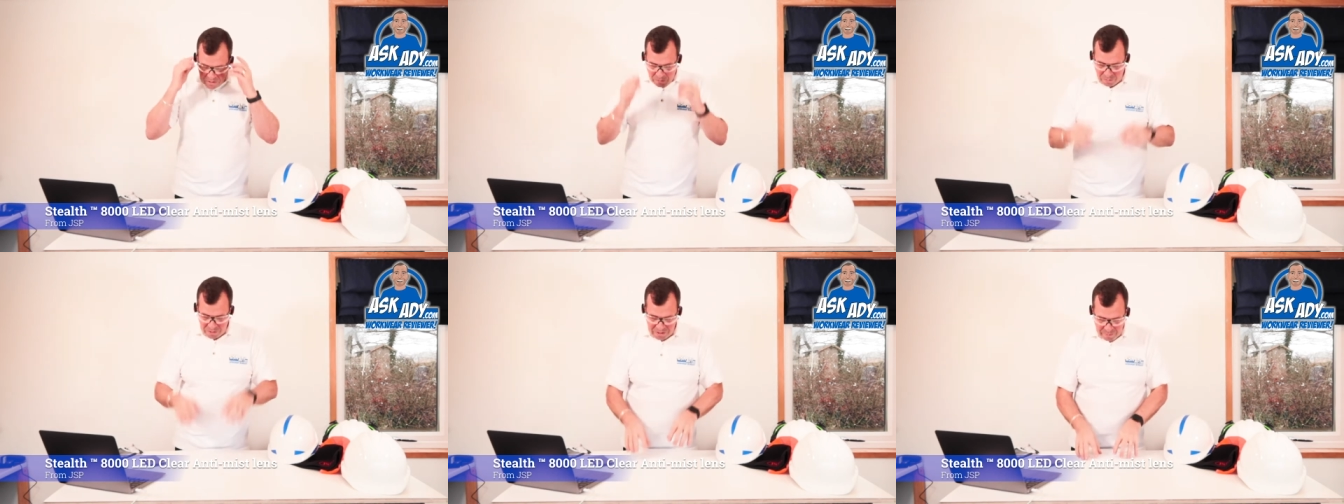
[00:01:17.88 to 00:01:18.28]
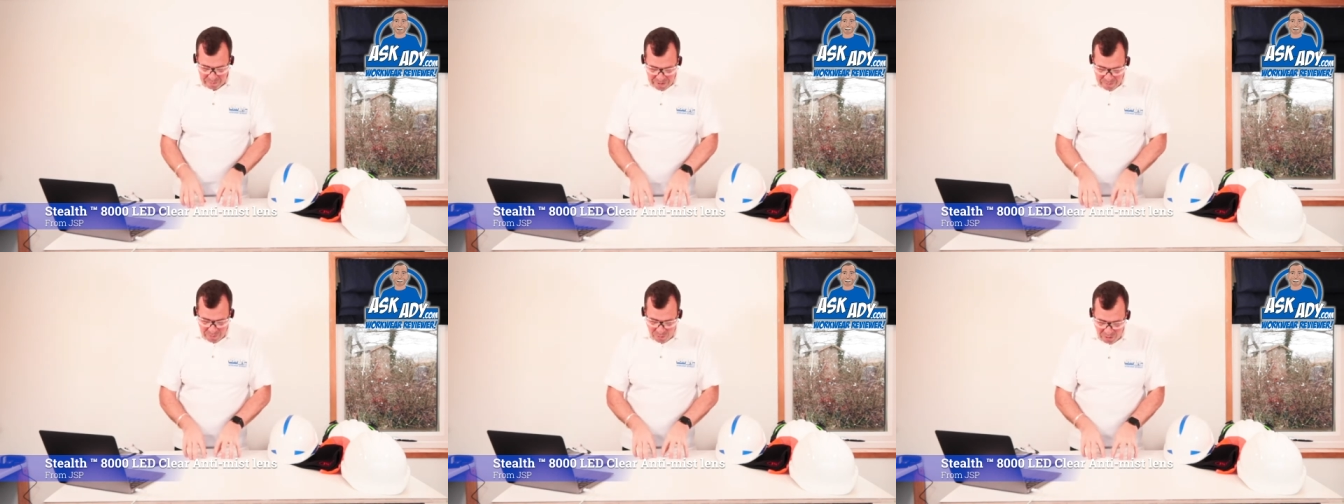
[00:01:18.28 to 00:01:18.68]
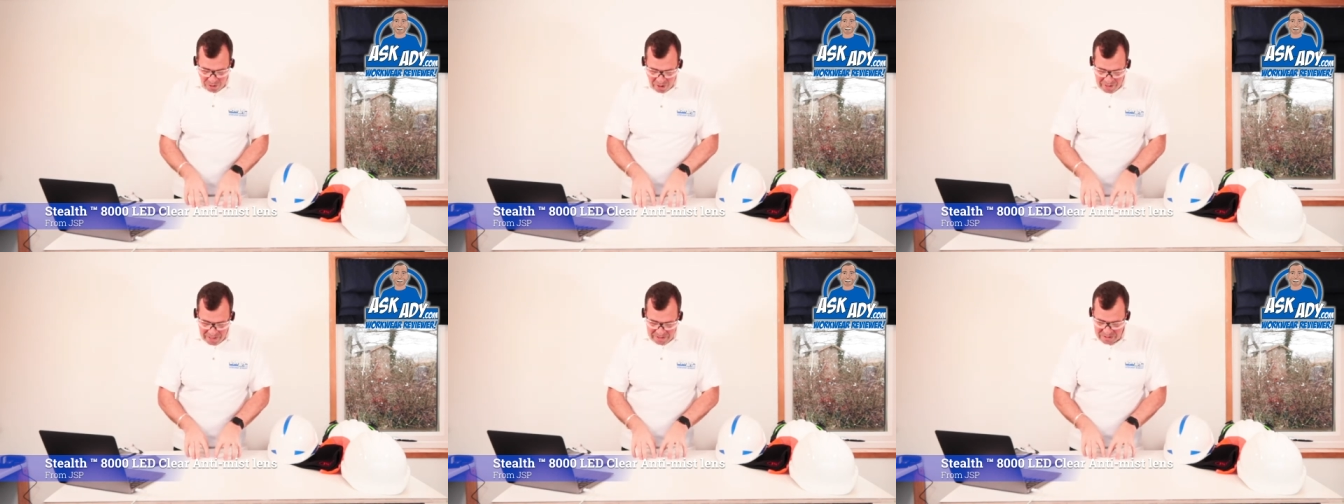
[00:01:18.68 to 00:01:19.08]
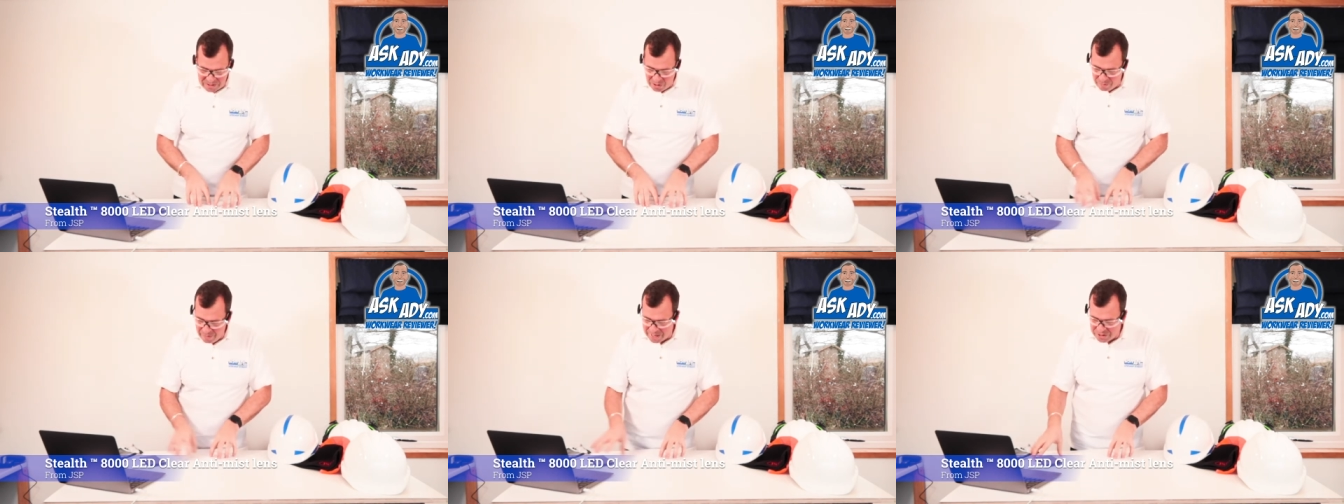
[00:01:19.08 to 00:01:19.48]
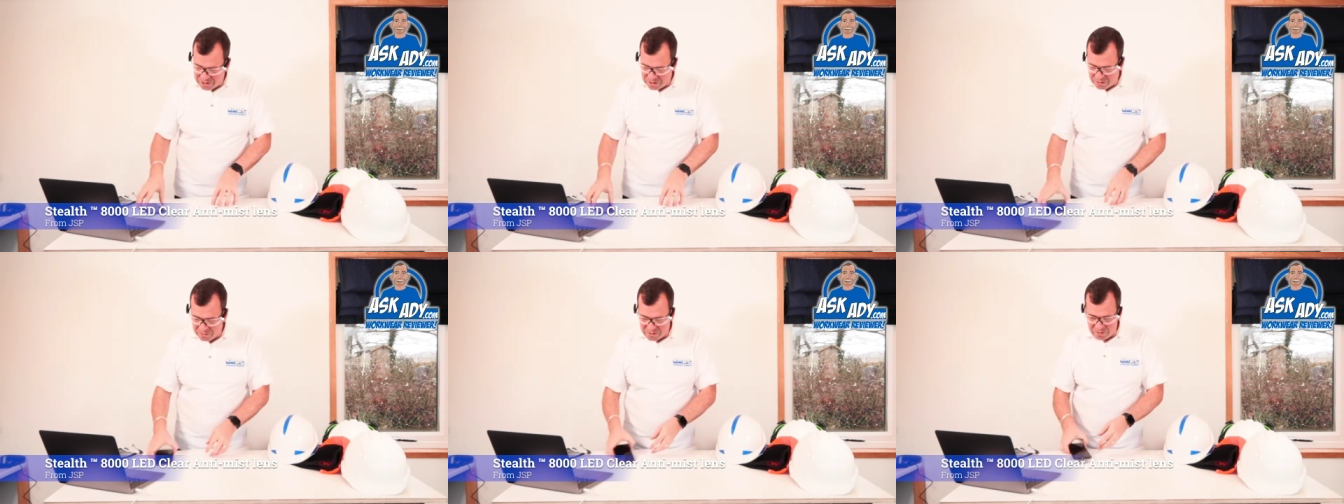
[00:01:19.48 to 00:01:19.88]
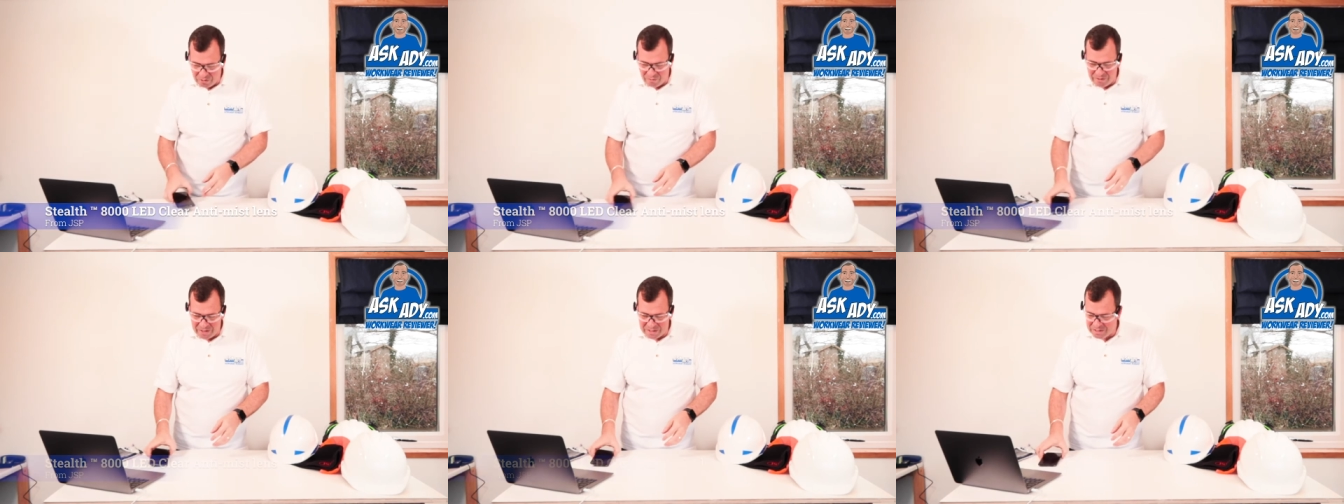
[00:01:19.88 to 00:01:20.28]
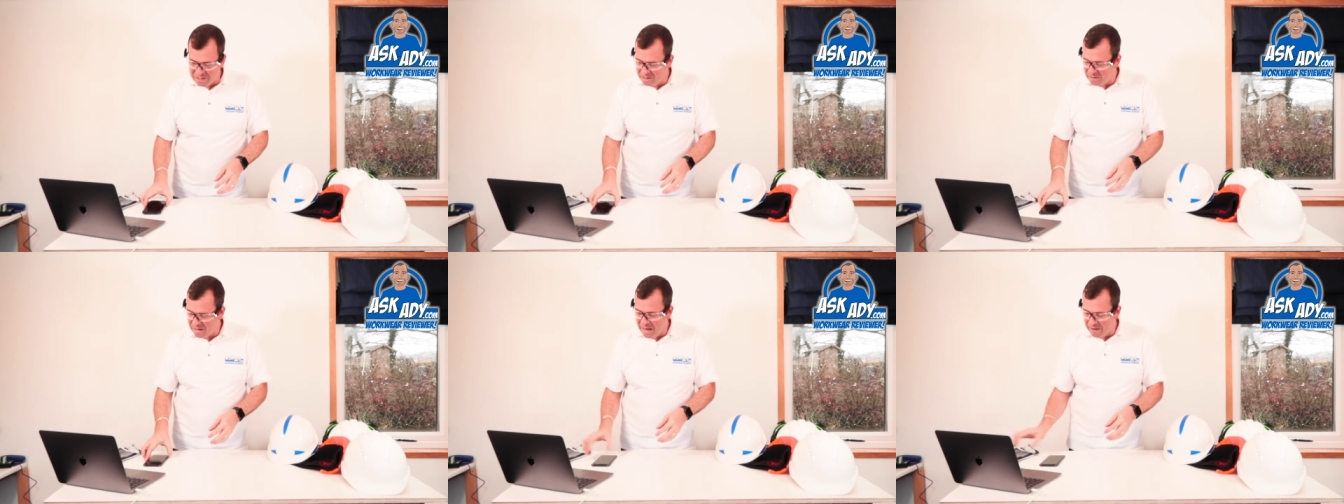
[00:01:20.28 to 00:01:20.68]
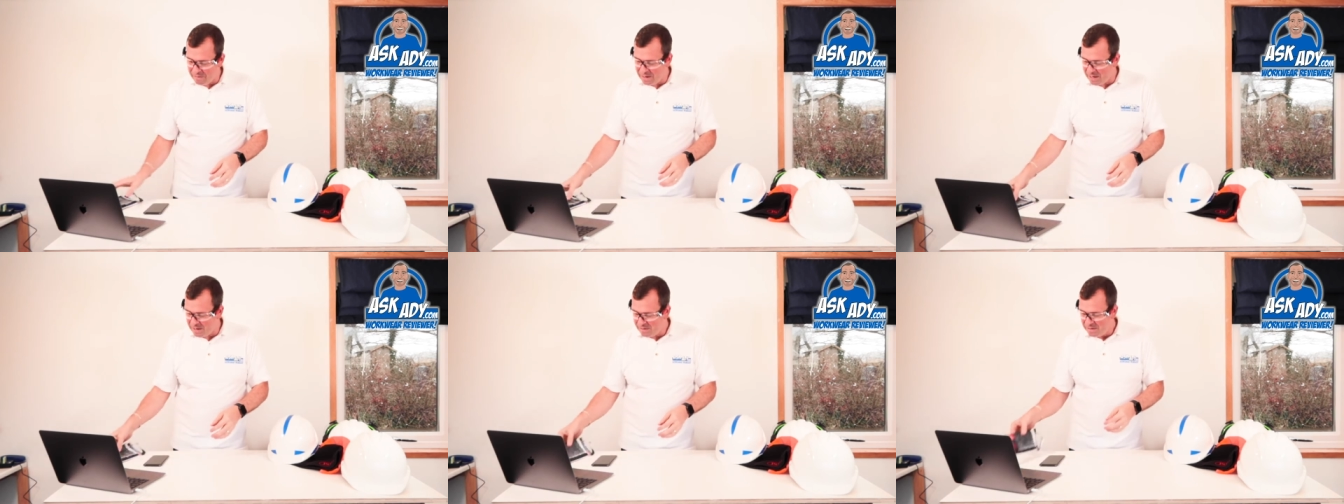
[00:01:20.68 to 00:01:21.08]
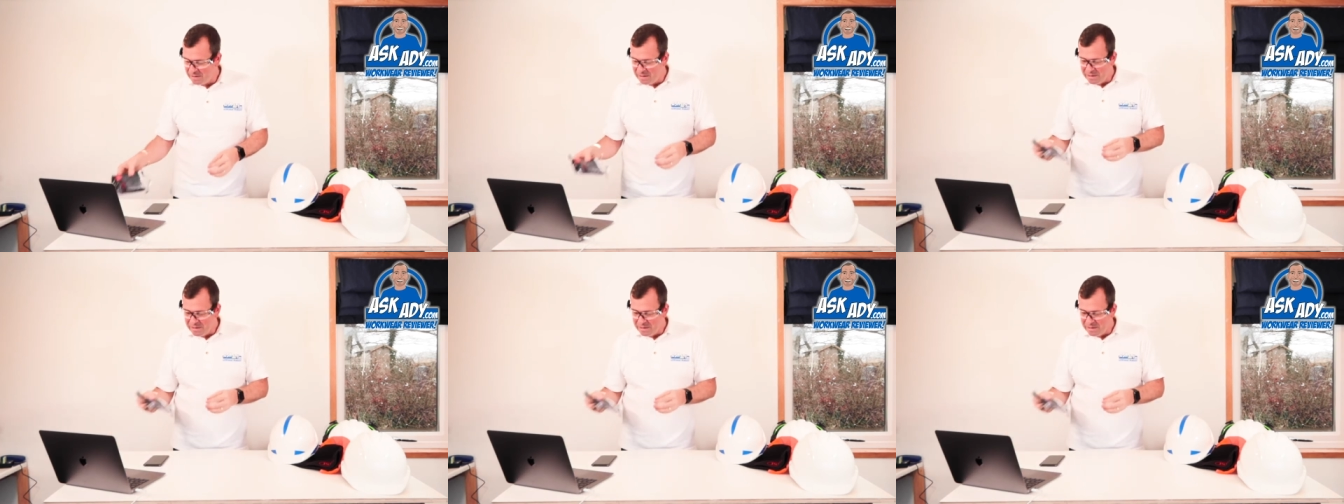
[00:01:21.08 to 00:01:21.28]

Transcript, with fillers: wanted a bit more light, directional sort of in a certain area,